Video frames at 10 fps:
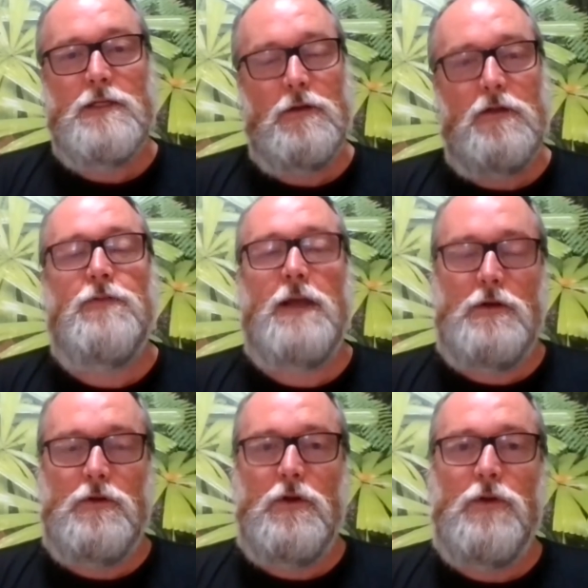it's only
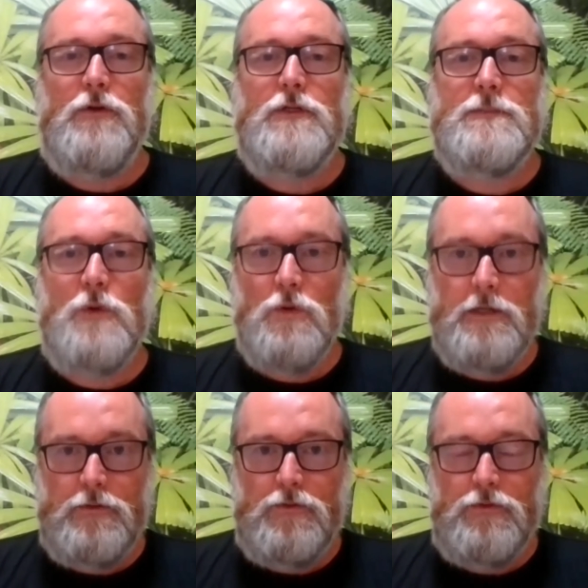found on small
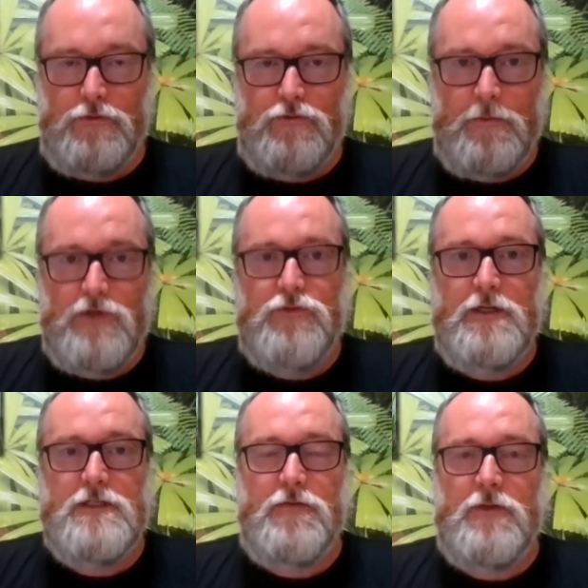little
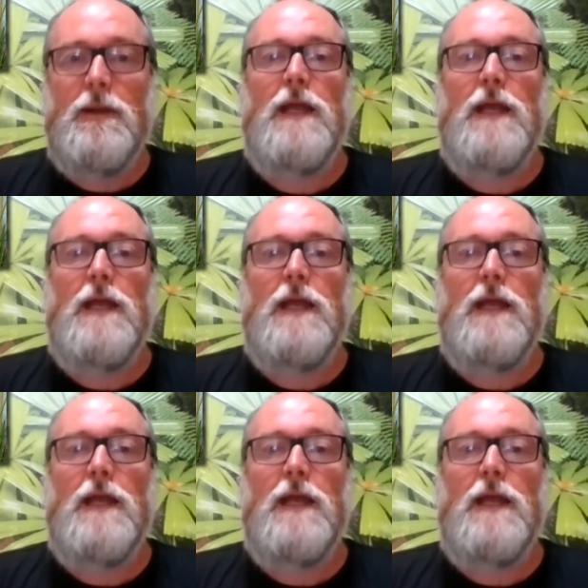tributaries of the